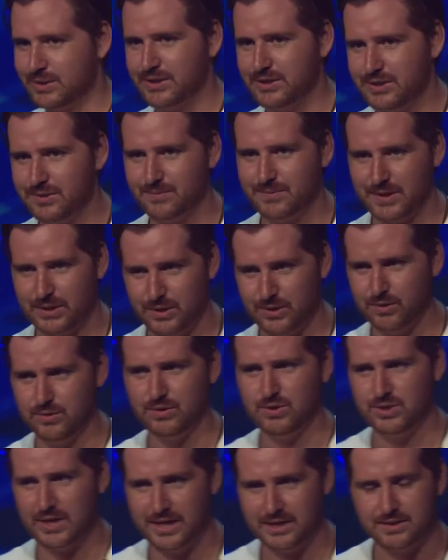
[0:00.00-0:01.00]
systems, they
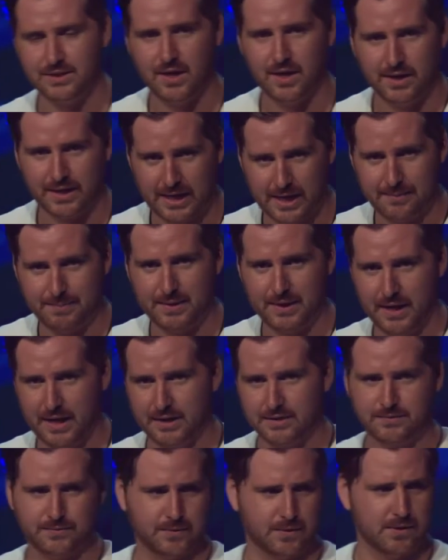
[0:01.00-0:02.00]
use JSON
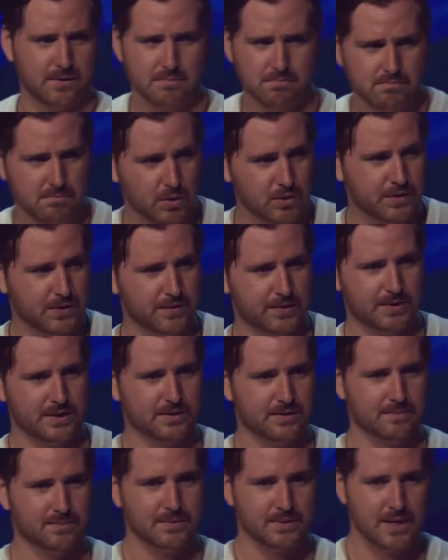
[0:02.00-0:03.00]
APIs for most of their
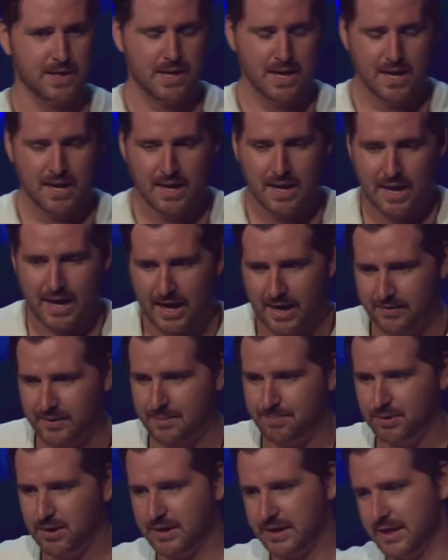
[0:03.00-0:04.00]
systems. And
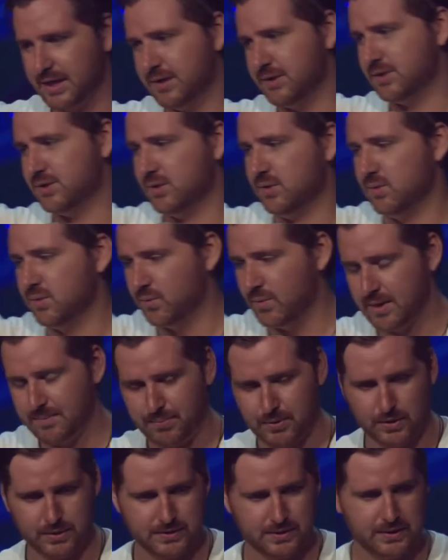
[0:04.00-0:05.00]
they plug into one
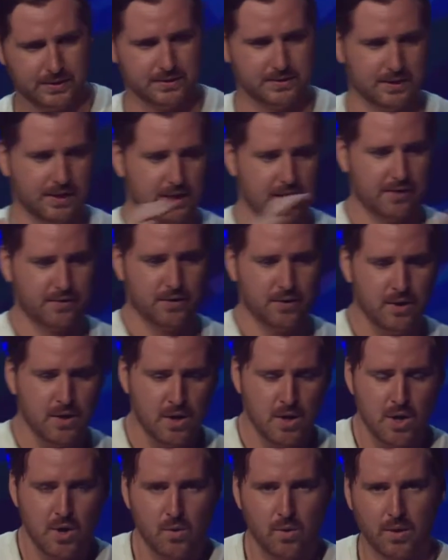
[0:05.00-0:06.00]
person's and another.
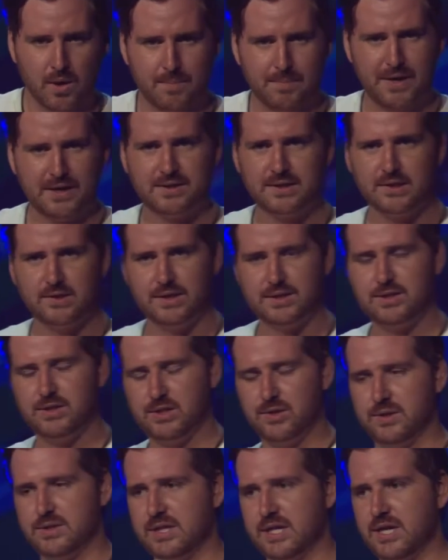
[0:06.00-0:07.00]
What it basically lets you
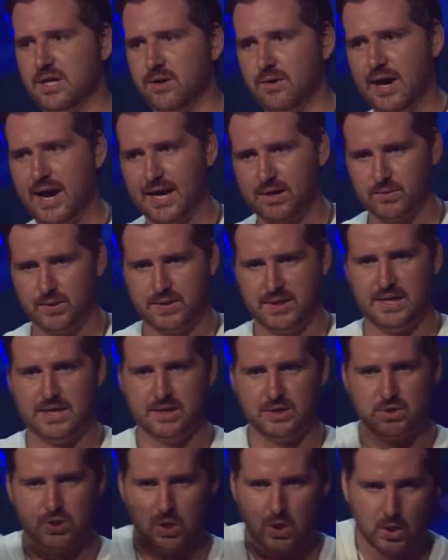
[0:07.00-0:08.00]
do is interact with the
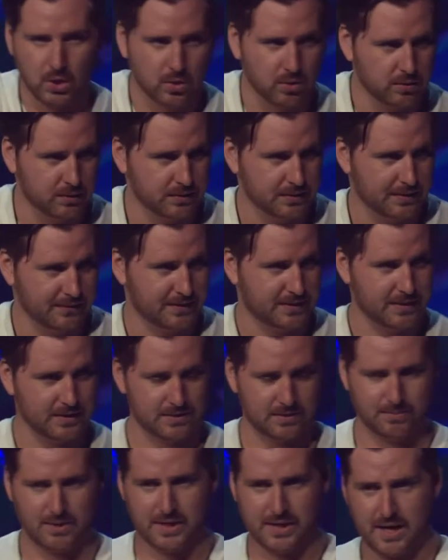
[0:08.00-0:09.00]
internals of a
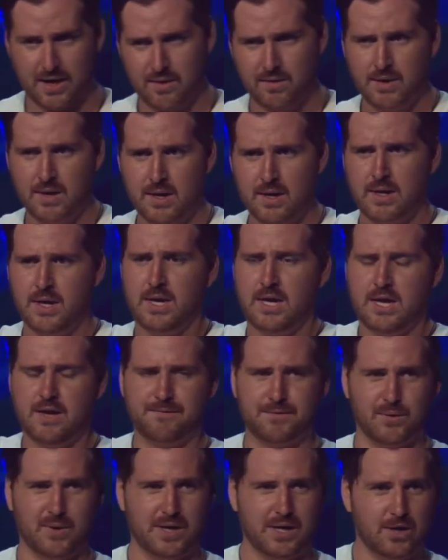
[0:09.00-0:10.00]
system. Right now,
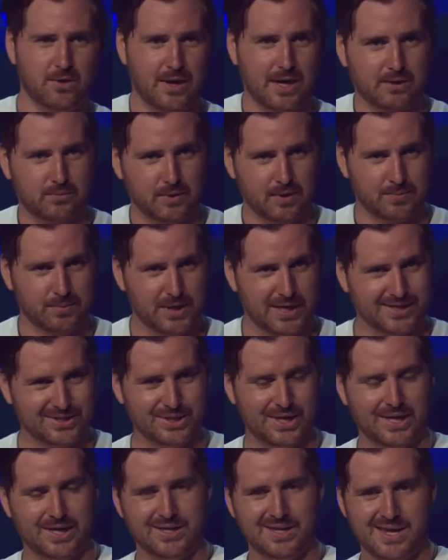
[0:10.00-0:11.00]
if you want to interact with a
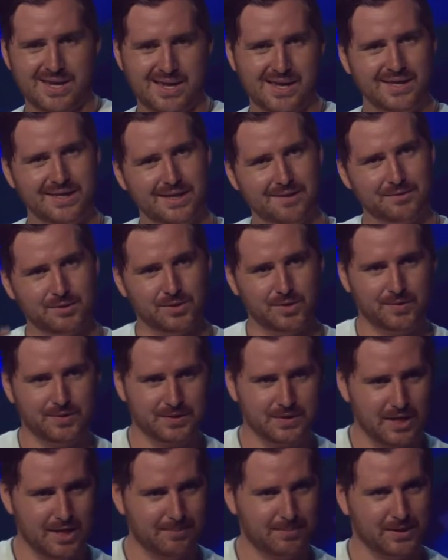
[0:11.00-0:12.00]
blockchain, you have to learn
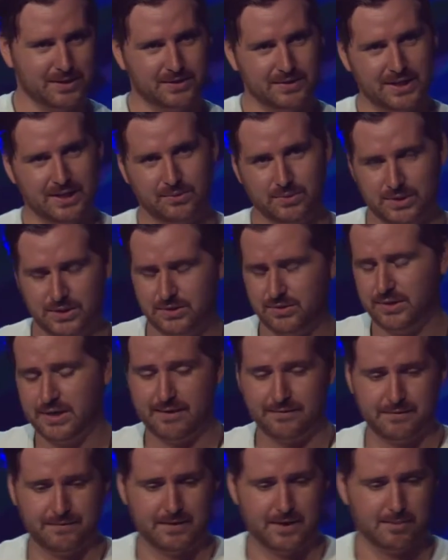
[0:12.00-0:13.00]
these complex languages, or you
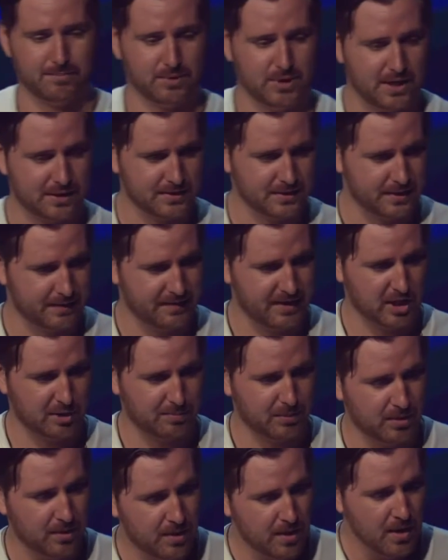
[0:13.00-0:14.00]
have to find a blockchain
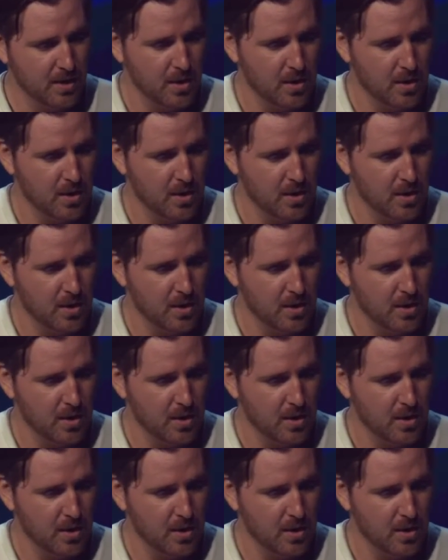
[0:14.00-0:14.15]
developer,